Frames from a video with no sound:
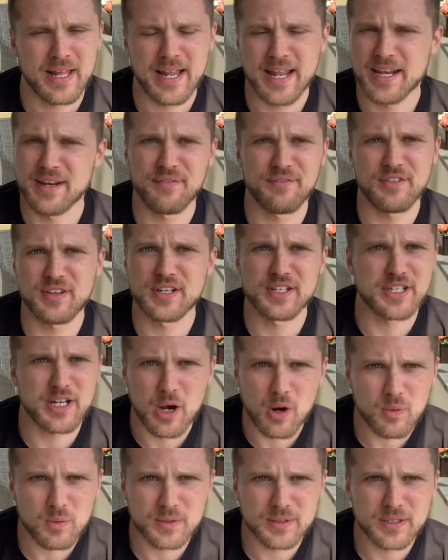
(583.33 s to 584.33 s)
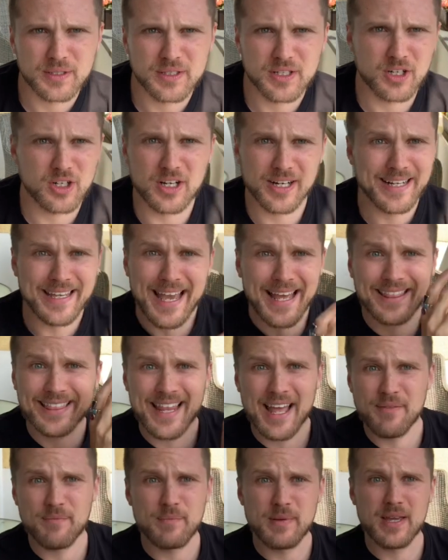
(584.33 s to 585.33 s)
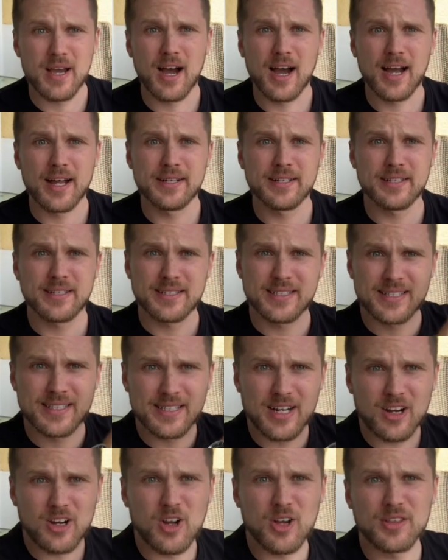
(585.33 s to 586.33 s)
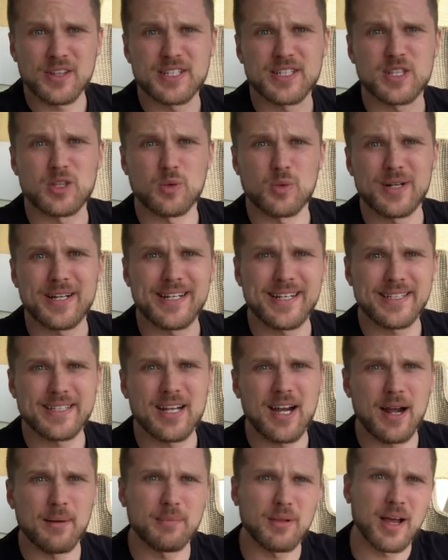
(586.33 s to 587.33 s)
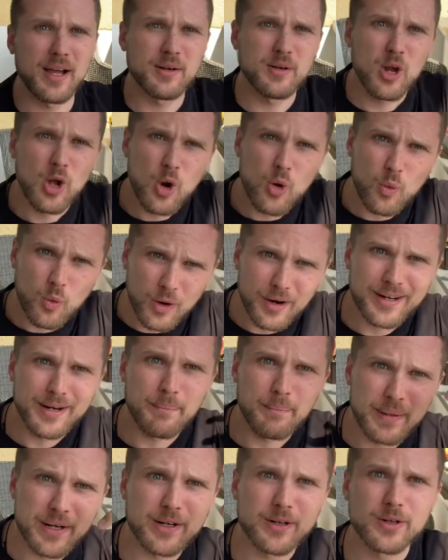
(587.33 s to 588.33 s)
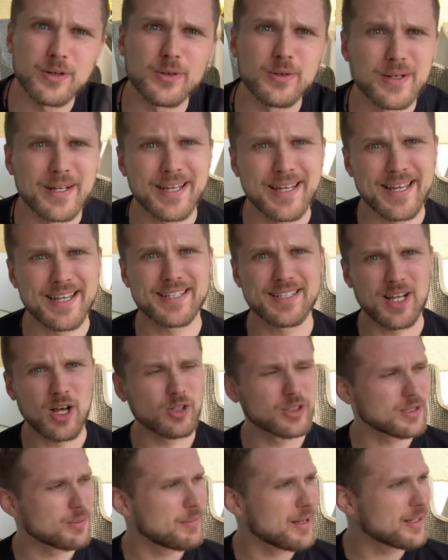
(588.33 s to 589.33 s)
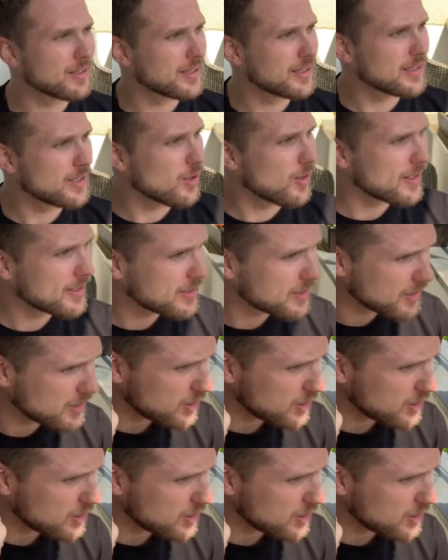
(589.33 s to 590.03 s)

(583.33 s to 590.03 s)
And if you don't, you're going to get left behind, stuck on this 3D timeline where Nibiru is ultimately going to